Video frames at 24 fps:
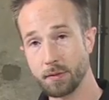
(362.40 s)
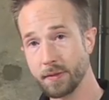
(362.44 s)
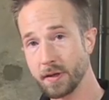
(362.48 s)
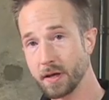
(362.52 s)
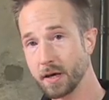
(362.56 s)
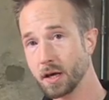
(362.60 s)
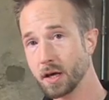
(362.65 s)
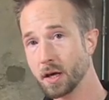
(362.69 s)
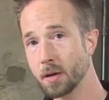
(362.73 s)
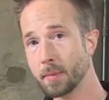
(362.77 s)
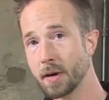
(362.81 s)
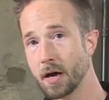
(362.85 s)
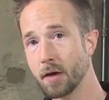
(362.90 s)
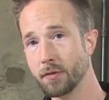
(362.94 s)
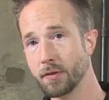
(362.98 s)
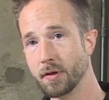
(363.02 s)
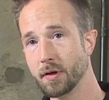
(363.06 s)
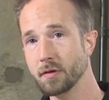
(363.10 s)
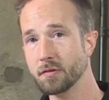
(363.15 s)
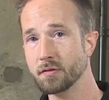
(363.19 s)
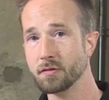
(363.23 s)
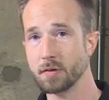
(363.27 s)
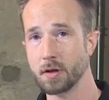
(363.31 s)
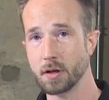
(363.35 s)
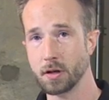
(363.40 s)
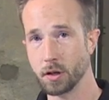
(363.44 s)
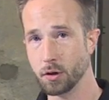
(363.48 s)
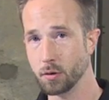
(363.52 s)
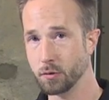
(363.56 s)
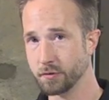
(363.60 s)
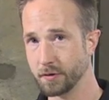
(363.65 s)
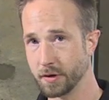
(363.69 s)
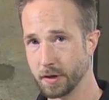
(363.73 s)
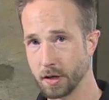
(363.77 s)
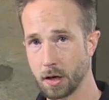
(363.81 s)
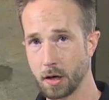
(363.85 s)
thinking about this and
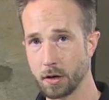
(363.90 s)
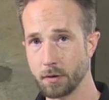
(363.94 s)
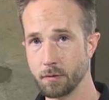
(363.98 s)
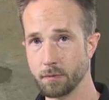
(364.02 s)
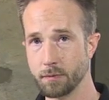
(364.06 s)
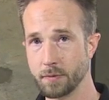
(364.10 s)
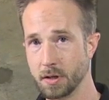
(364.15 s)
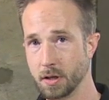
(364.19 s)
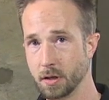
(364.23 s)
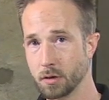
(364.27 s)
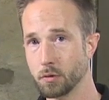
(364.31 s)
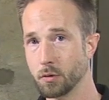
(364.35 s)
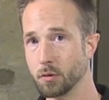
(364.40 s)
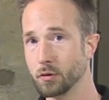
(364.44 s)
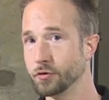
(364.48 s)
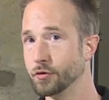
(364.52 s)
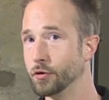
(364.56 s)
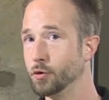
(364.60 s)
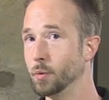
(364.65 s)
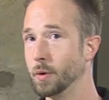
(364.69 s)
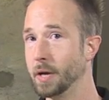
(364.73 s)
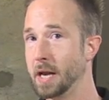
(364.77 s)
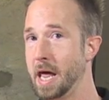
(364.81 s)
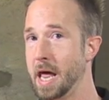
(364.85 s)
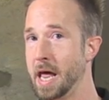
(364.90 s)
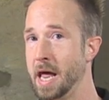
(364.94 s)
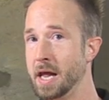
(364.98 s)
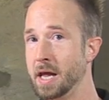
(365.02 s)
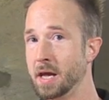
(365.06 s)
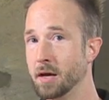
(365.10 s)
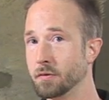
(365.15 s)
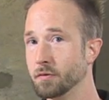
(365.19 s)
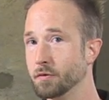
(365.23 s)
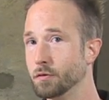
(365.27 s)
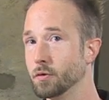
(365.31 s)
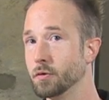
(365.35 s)
using it on your vehicle to
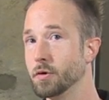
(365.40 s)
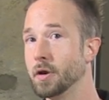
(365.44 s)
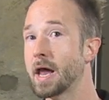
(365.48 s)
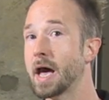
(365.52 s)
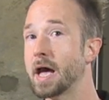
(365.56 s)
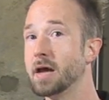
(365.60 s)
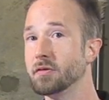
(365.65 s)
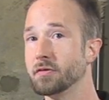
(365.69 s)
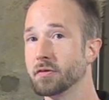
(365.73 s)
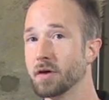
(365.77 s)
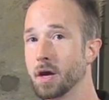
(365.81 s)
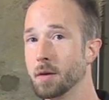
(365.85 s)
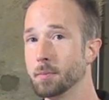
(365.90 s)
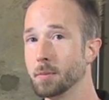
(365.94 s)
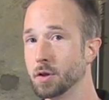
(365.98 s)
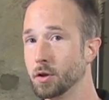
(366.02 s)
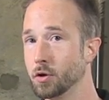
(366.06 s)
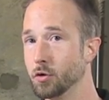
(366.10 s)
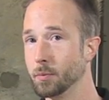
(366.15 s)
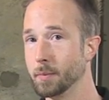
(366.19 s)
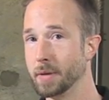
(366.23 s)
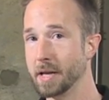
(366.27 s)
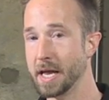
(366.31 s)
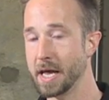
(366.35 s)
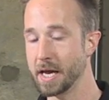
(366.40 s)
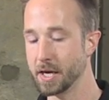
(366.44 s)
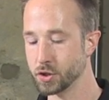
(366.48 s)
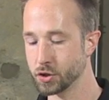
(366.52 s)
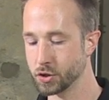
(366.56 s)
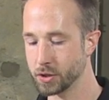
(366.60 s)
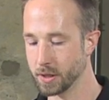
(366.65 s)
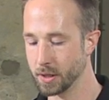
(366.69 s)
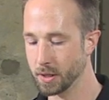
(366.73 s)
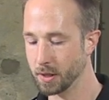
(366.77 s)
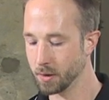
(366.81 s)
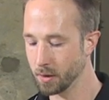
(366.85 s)
enhance your nighttime
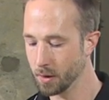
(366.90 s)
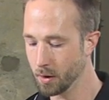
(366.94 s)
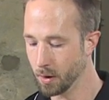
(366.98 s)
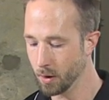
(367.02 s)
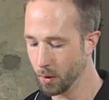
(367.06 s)
illumination,